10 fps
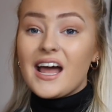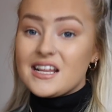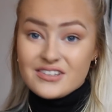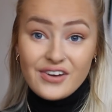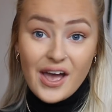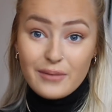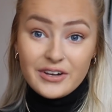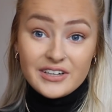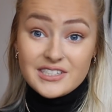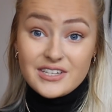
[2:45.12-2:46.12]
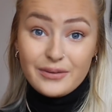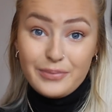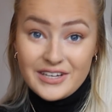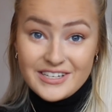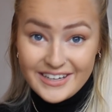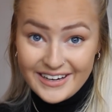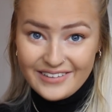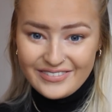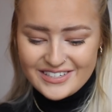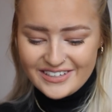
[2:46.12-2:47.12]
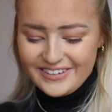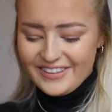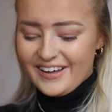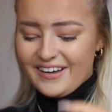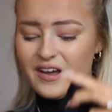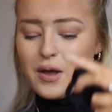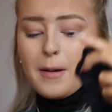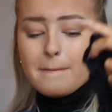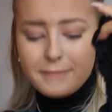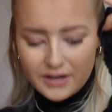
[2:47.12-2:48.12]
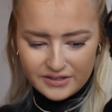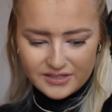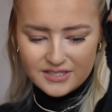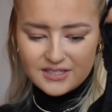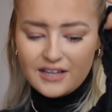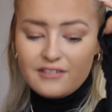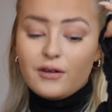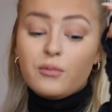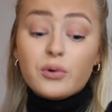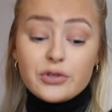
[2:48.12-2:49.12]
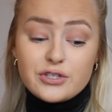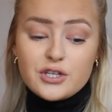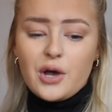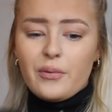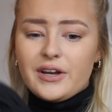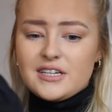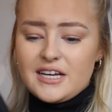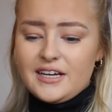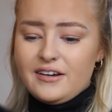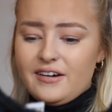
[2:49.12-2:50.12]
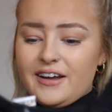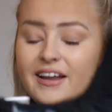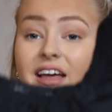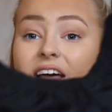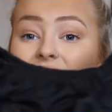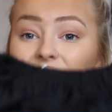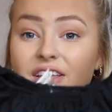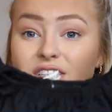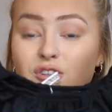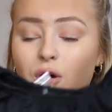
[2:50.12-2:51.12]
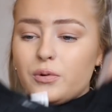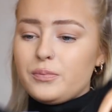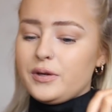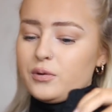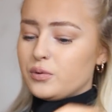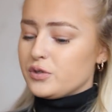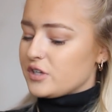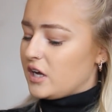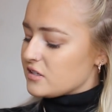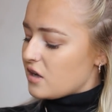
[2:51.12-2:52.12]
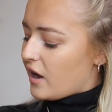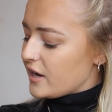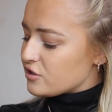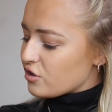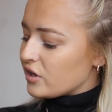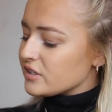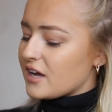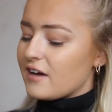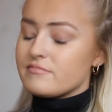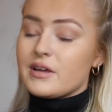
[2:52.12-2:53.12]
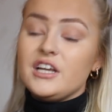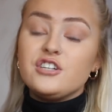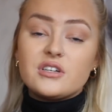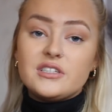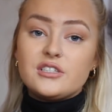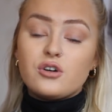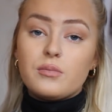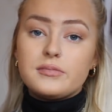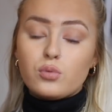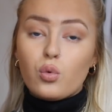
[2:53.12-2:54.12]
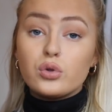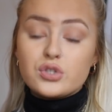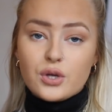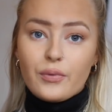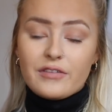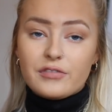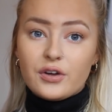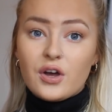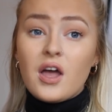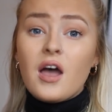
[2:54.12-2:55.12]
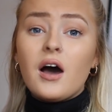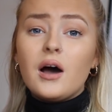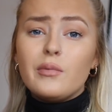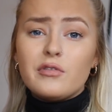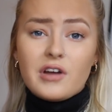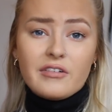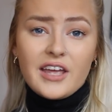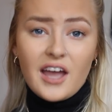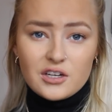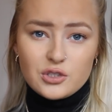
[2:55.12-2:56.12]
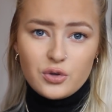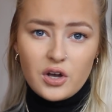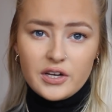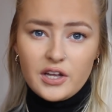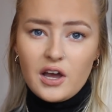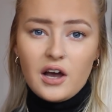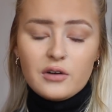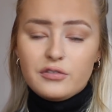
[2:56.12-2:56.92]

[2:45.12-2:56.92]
It's not happening anytime this year, let me tell you that. But if I was to go on a date night, this top would be gorgeous. I don't have many dressy tops whatsoever. I'm a very casual kind of girl.